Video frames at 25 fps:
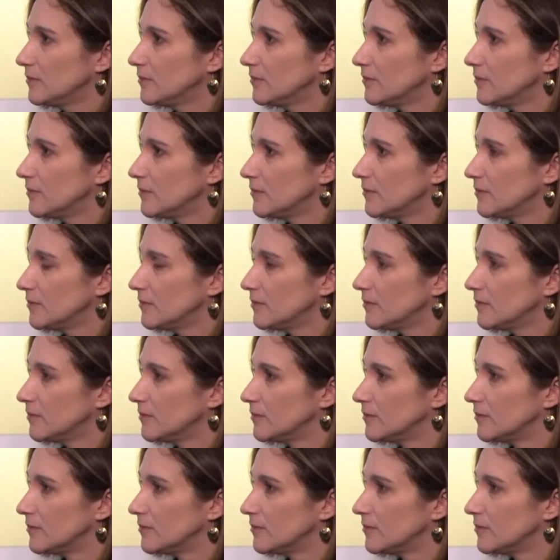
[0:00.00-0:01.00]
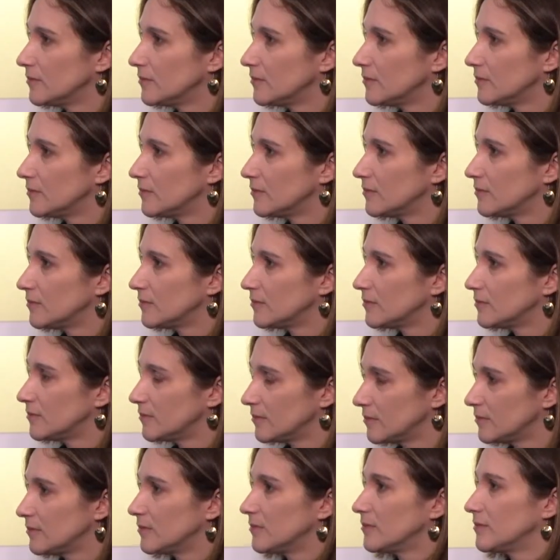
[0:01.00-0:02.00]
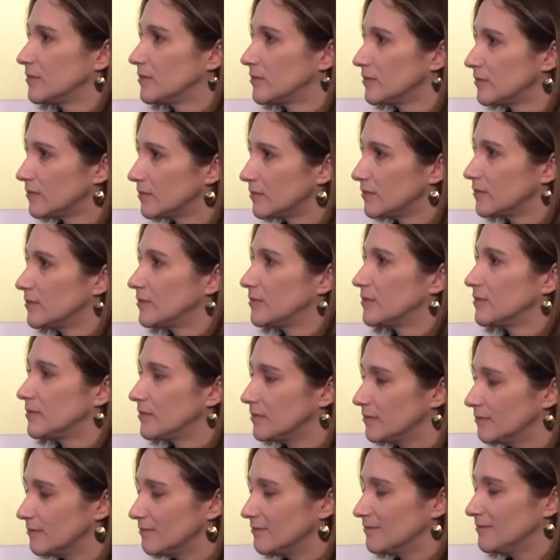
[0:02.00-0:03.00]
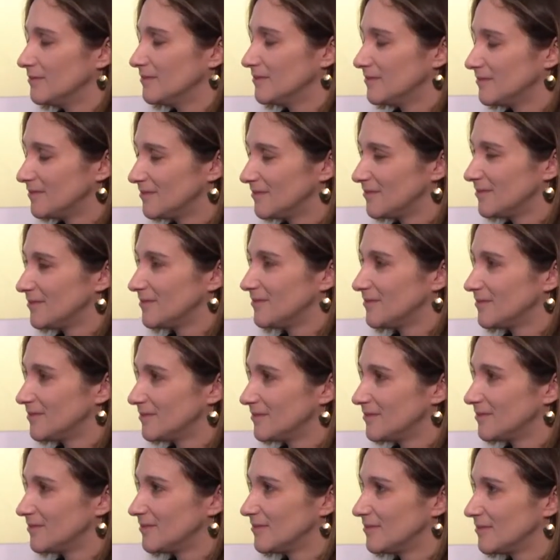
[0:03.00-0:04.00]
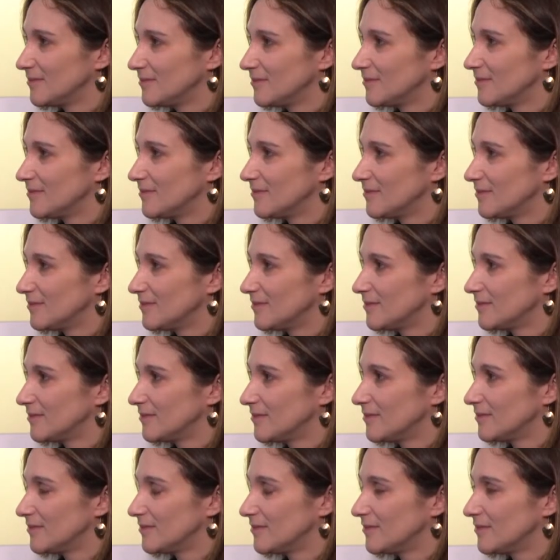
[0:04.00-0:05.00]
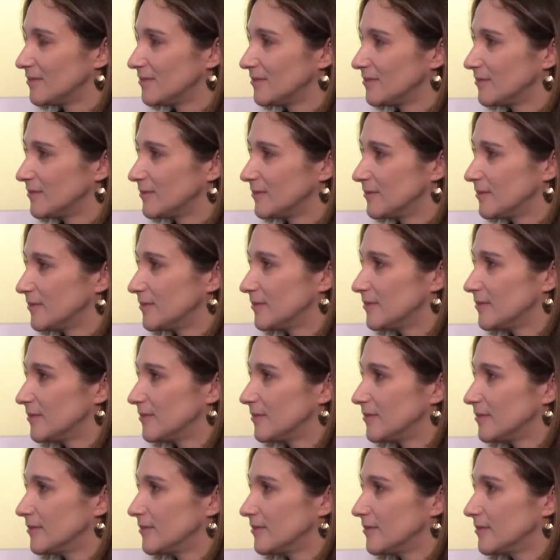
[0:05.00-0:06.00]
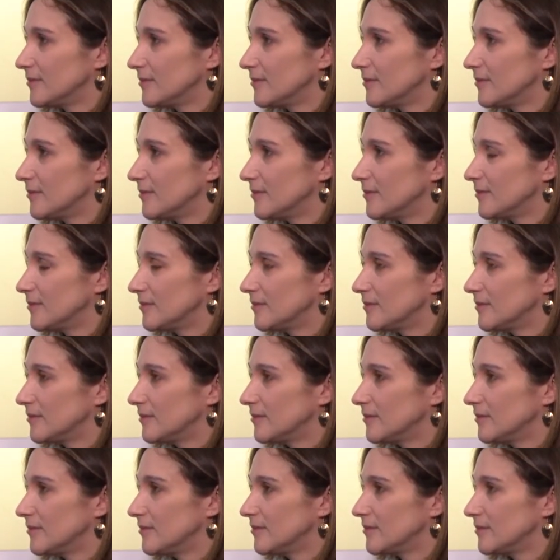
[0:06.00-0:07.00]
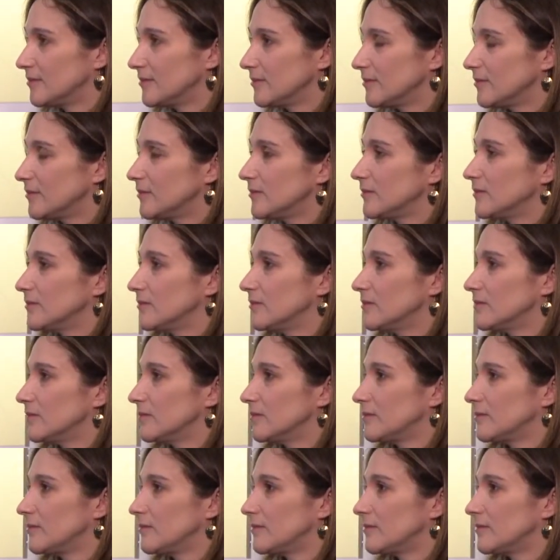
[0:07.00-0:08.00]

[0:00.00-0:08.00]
This person isn't speaking.